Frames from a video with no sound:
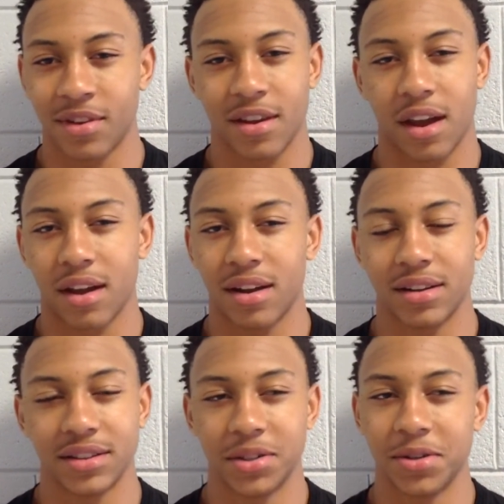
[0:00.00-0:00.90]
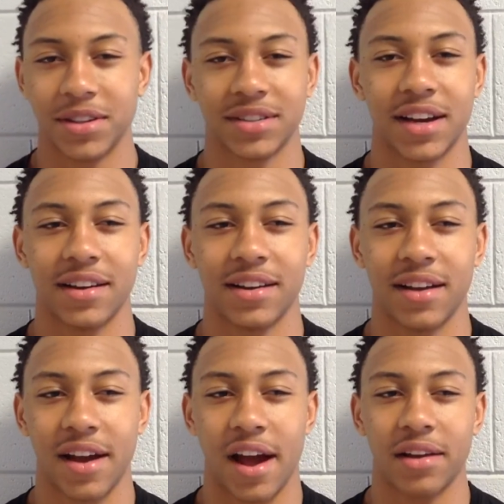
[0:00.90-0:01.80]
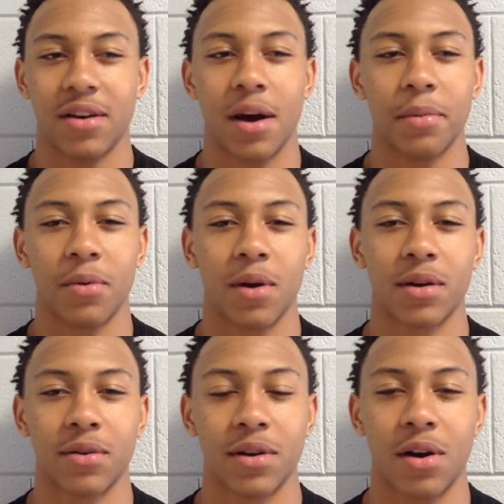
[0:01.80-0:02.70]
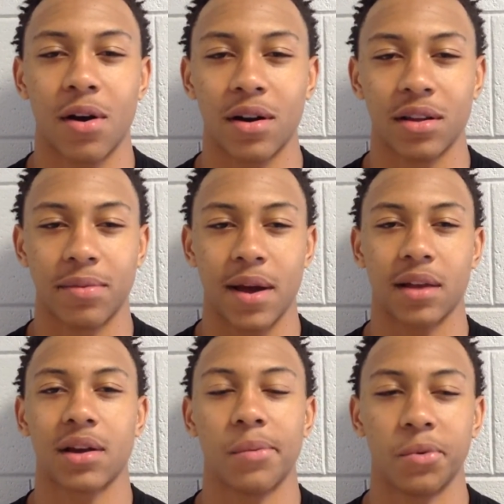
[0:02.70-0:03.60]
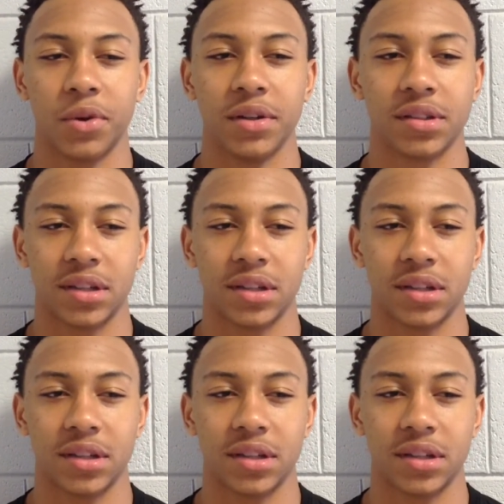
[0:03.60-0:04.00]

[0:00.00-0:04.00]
today? Too excited. I know I've been working real hard these past couple weeks.